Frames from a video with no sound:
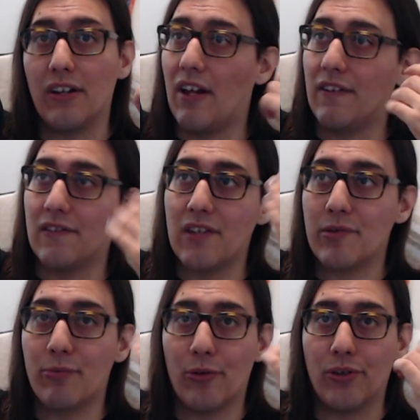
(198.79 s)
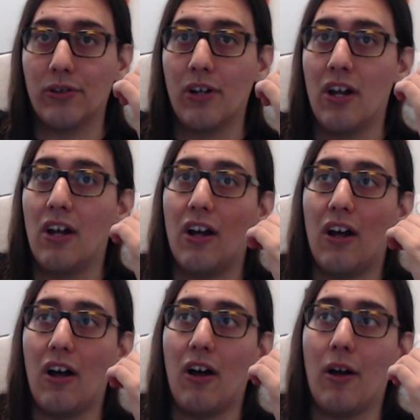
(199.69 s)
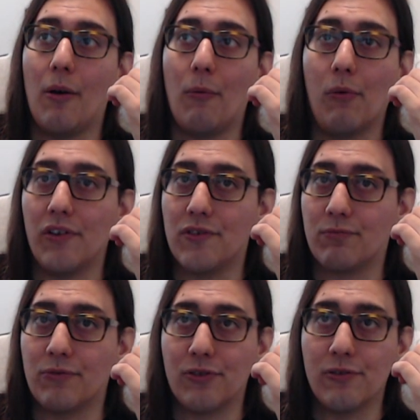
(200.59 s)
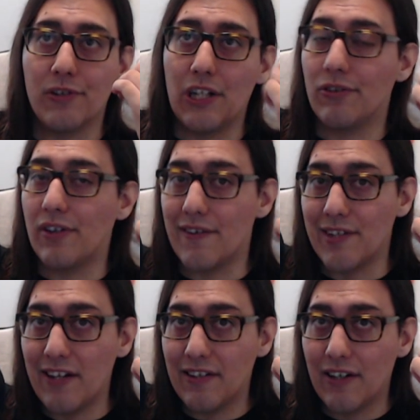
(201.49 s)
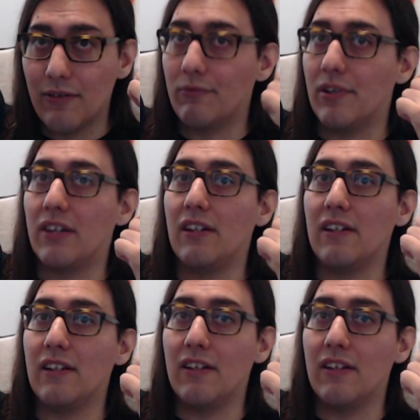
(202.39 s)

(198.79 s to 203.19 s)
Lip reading: And the same spoiler was returned in 2018 with the